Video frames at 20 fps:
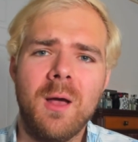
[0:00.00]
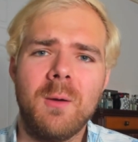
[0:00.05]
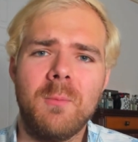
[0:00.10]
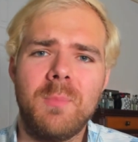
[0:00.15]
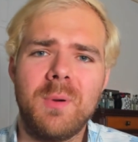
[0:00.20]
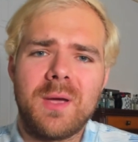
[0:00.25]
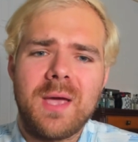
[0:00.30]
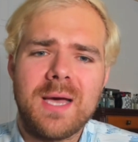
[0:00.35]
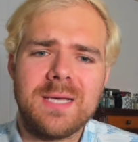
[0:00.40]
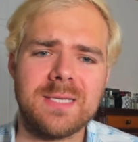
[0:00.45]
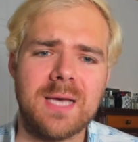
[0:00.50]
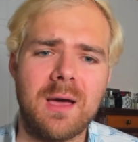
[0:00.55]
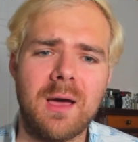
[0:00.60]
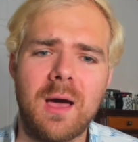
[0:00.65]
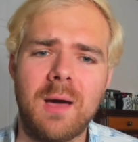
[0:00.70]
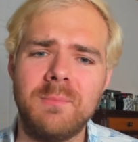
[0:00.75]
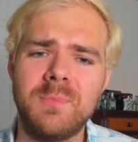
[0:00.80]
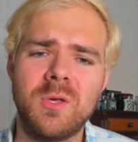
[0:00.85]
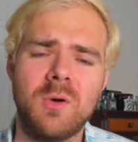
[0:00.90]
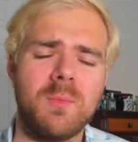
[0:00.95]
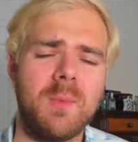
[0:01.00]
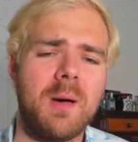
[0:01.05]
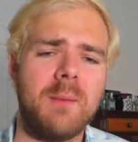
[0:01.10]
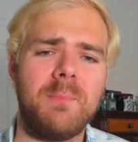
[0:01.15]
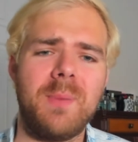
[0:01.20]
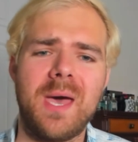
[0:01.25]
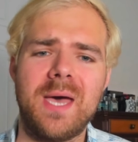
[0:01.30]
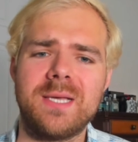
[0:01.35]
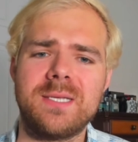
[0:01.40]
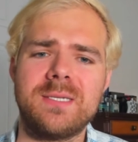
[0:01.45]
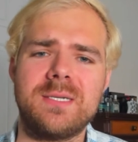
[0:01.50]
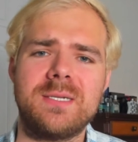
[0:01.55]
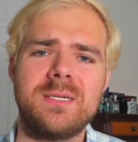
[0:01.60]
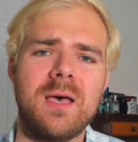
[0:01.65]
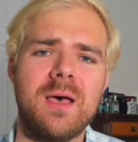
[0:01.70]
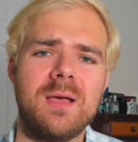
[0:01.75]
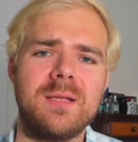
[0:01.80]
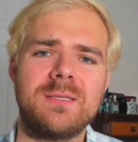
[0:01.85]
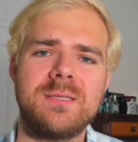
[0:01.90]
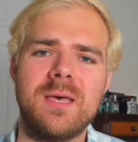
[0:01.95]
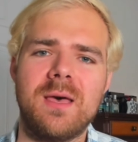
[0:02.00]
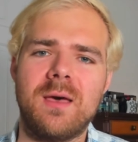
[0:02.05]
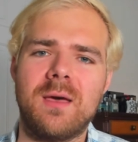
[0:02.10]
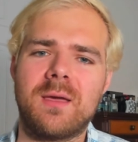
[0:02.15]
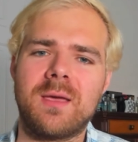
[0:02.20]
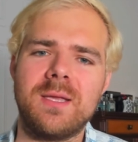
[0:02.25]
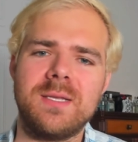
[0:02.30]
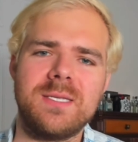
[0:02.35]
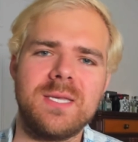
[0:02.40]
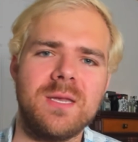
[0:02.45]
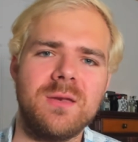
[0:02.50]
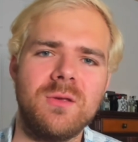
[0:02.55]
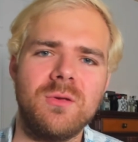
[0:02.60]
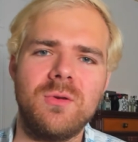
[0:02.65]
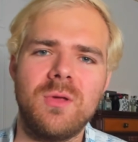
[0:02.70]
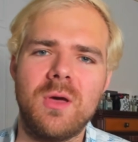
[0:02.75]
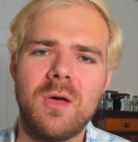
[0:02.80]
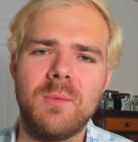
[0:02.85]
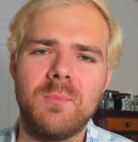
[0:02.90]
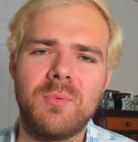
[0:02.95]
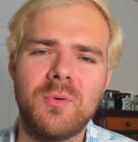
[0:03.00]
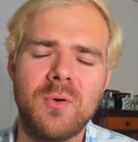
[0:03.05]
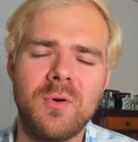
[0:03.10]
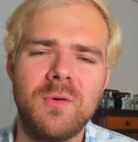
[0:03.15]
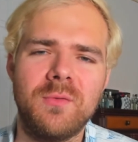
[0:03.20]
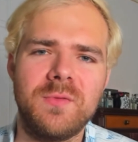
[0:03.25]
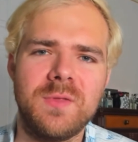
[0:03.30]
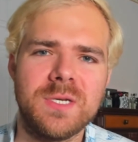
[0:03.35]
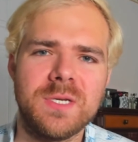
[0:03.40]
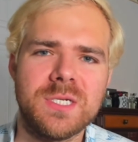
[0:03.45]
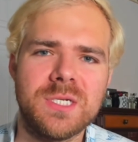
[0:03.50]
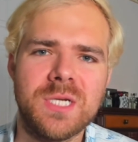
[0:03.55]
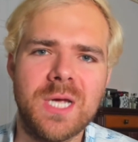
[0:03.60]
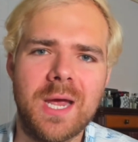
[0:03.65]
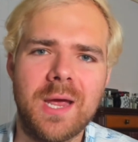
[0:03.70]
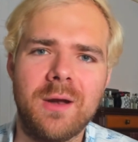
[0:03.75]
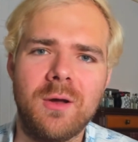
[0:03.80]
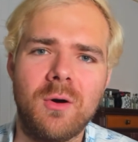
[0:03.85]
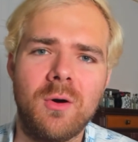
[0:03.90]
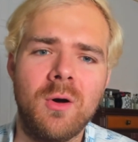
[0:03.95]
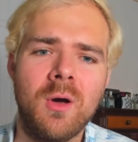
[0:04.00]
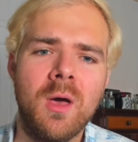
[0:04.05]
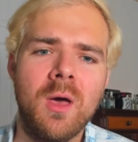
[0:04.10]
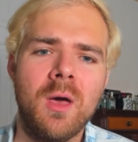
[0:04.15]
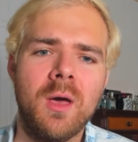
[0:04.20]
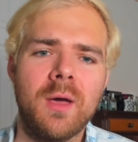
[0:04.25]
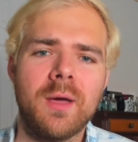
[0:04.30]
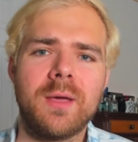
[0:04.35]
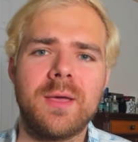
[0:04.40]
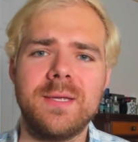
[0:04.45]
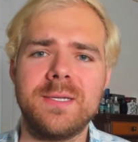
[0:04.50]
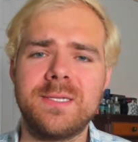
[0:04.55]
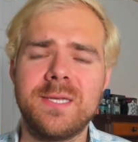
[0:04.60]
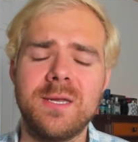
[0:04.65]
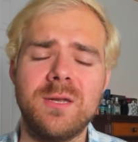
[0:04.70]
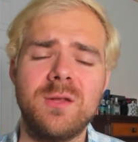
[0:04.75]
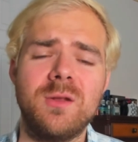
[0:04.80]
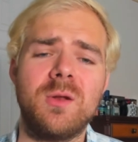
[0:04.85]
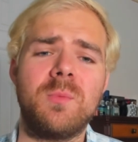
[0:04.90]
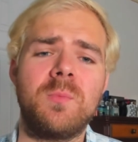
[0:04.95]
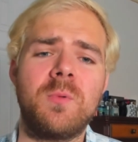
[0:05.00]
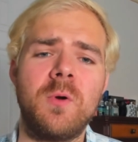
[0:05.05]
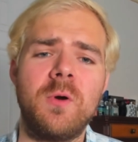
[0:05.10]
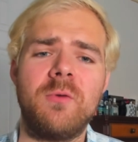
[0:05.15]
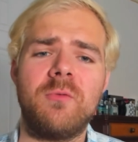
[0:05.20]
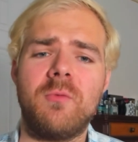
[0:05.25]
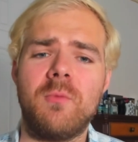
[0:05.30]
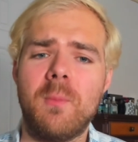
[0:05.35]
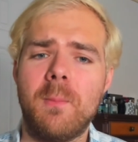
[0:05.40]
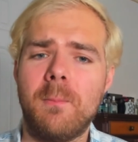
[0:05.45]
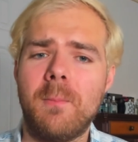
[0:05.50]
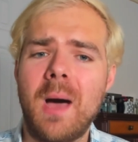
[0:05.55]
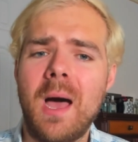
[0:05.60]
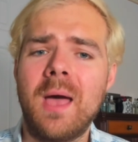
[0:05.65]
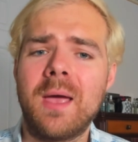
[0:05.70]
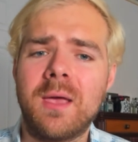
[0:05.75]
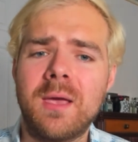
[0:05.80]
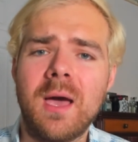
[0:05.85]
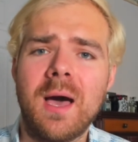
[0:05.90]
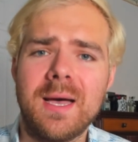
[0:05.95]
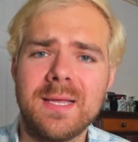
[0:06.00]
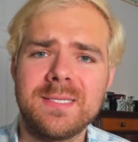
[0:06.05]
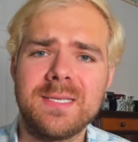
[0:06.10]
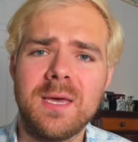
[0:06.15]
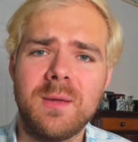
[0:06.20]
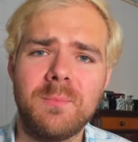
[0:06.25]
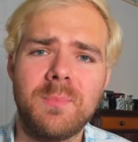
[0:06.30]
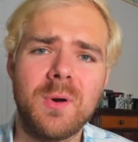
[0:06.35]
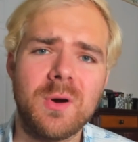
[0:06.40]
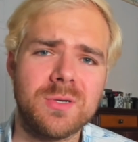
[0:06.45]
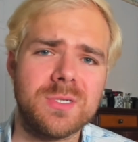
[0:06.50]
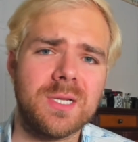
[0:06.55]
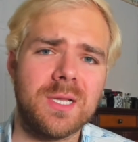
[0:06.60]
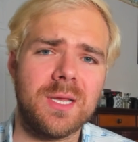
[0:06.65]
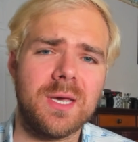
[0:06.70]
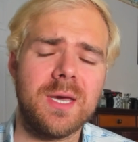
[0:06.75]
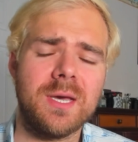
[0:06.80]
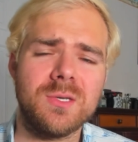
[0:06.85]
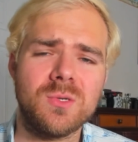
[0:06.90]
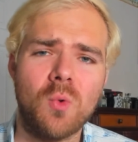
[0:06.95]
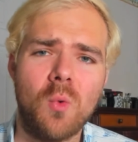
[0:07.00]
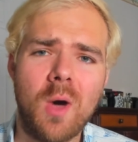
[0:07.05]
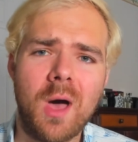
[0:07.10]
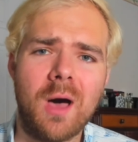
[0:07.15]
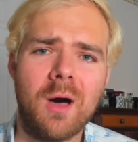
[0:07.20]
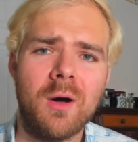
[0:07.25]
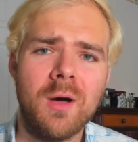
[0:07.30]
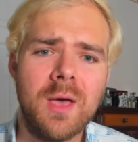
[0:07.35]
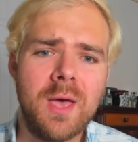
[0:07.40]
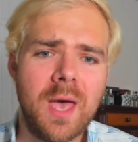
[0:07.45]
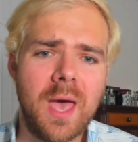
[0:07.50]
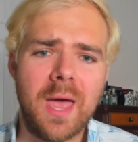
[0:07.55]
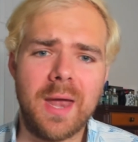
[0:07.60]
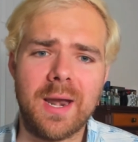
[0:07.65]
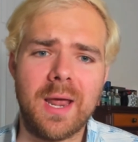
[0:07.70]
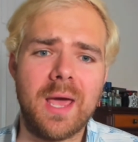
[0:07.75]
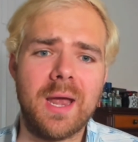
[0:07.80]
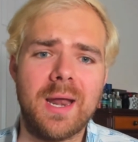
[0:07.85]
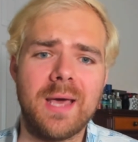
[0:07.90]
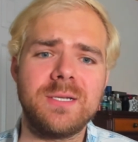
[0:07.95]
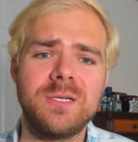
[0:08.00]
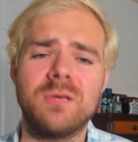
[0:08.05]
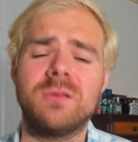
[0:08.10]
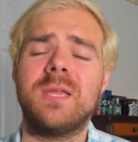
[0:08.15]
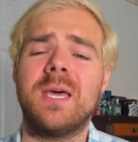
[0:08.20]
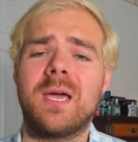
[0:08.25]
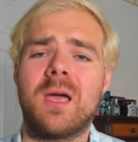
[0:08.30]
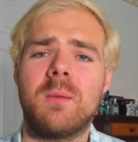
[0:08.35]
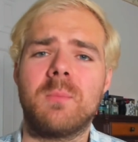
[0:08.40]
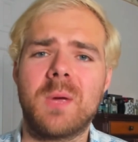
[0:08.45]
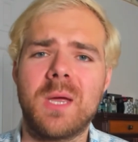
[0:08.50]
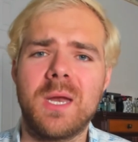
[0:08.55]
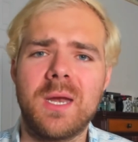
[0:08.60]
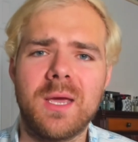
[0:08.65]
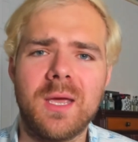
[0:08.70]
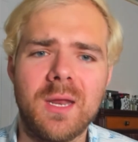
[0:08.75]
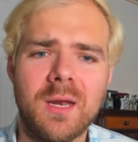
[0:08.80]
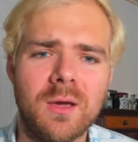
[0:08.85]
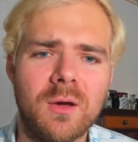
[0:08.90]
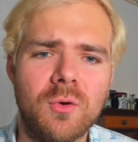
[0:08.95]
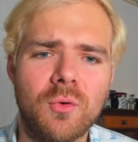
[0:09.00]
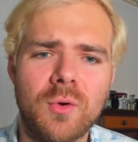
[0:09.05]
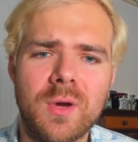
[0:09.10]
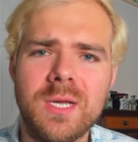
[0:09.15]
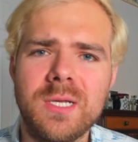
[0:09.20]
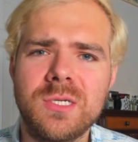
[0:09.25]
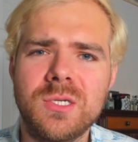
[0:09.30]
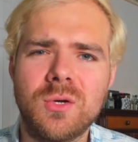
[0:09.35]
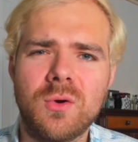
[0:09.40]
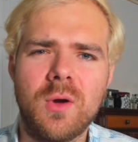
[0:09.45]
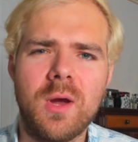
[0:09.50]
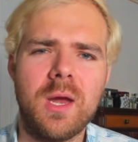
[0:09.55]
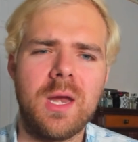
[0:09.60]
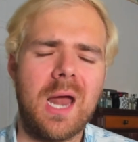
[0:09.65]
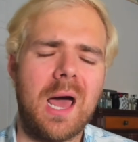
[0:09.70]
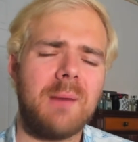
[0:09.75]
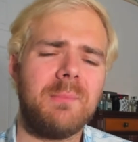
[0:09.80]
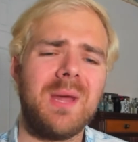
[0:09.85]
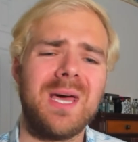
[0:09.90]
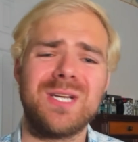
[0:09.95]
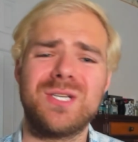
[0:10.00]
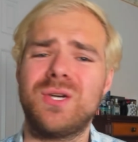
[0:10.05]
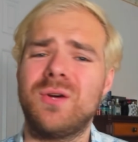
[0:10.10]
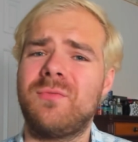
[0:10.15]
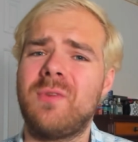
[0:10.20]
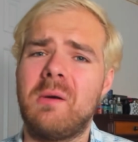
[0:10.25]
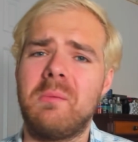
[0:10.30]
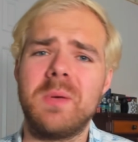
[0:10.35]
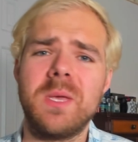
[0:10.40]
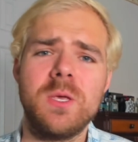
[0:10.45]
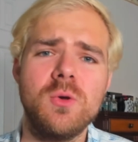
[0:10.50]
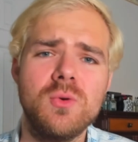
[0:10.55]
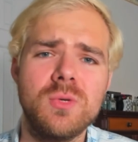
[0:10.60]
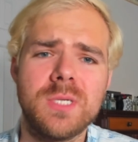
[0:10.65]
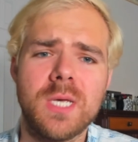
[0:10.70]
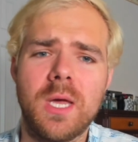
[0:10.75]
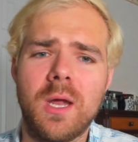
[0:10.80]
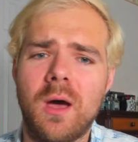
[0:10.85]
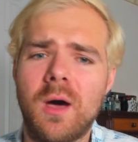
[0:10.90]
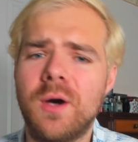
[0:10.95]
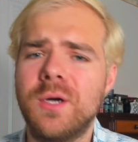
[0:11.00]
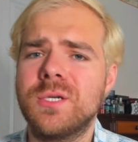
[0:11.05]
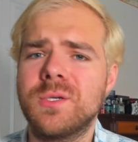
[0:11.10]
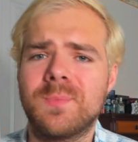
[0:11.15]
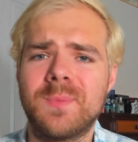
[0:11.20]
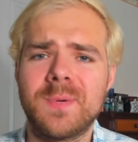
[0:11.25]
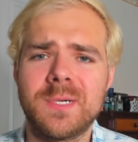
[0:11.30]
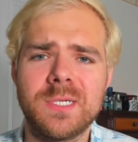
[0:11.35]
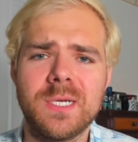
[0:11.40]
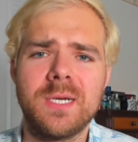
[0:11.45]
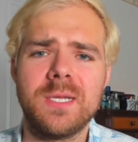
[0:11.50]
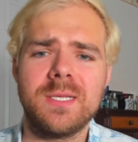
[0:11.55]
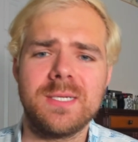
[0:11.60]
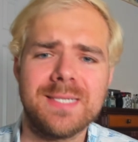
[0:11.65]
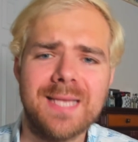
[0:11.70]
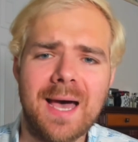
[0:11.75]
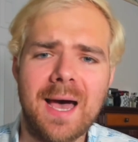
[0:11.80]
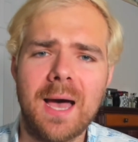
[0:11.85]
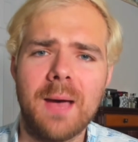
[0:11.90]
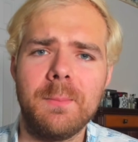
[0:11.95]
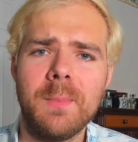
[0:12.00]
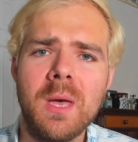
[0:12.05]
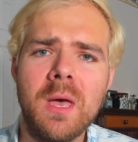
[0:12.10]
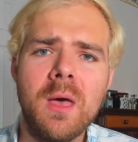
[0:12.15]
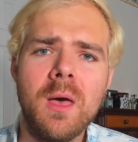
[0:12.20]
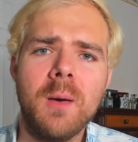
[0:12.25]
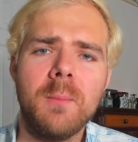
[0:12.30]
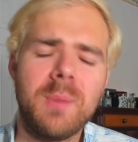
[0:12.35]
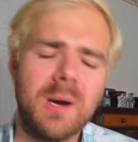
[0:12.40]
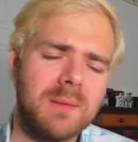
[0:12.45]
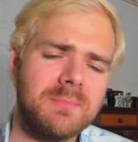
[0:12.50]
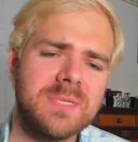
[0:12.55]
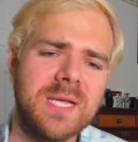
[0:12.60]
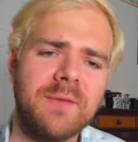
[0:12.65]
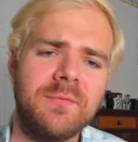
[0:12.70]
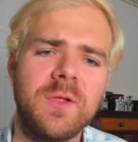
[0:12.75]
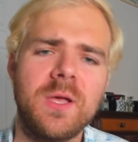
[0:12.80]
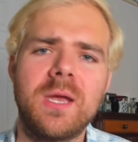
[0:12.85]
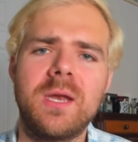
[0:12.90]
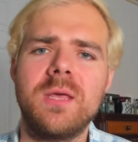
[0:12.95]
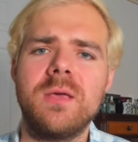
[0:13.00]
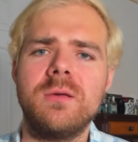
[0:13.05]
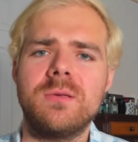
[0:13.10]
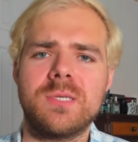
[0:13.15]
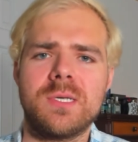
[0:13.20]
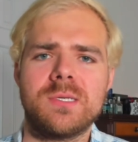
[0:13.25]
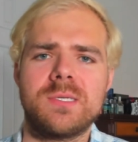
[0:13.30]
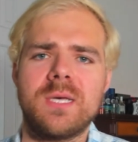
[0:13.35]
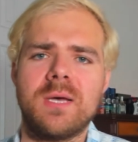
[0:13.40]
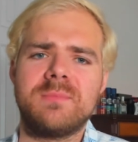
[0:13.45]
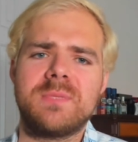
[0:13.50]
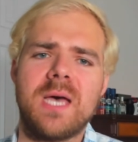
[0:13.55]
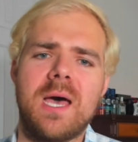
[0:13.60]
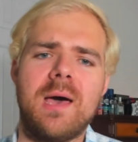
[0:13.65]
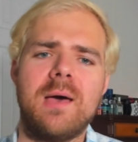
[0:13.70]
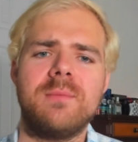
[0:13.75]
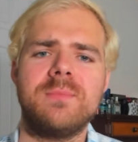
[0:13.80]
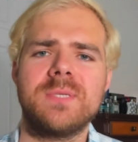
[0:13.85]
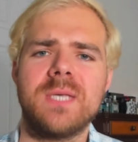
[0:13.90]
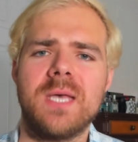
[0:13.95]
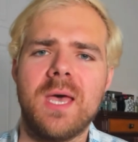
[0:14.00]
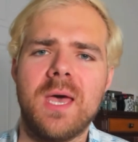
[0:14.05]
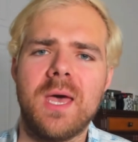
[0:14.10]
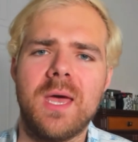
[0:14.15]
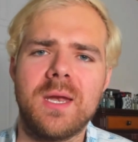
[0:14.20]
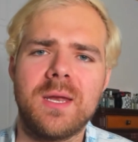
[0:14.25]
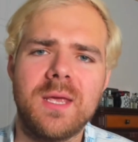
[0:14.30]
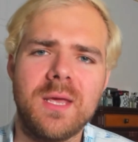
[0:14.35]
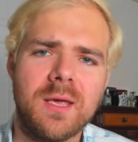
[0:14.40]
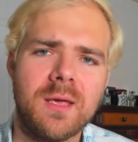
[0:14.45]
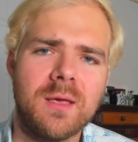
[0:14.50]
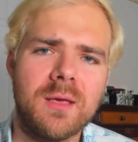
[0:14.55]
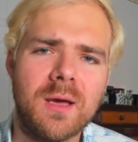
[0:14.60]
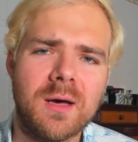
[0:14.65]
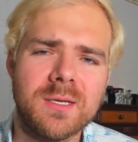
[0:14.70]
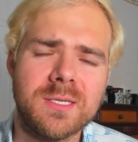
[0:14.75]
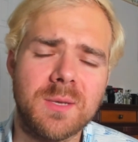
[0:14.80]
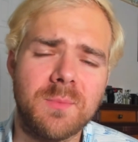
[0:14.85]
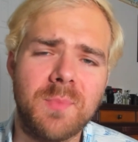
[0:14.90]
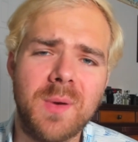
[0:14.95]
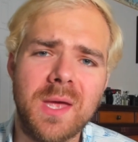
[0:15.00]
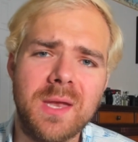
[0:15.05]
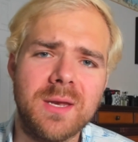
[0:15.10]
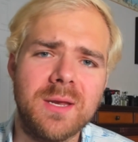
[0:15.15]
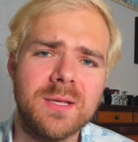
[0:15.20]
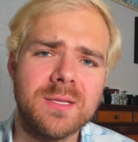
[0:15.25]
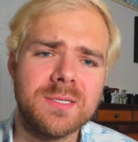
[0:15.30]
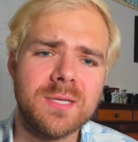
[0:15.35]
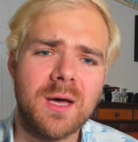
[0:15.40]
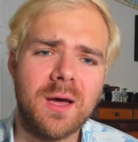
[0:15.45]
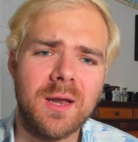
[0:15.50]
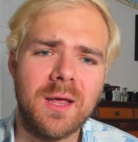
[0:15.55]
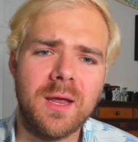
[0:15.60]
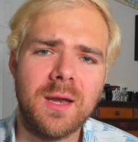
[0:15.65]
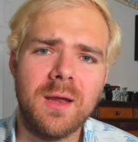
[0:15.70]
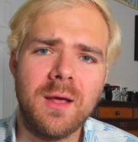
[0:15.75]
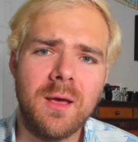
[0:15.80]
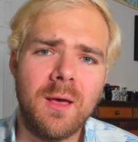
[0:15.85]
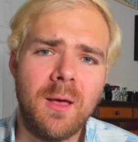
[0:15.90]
But guys, I'm doing my best to continue to improve this channel, continue to improve my content personally as well. And I do think I'm going to get a green screen. I'm not sure if I'm going to use it 100% of the time, but I'm definitely going to use it sometimes and get y'all's opinions on it.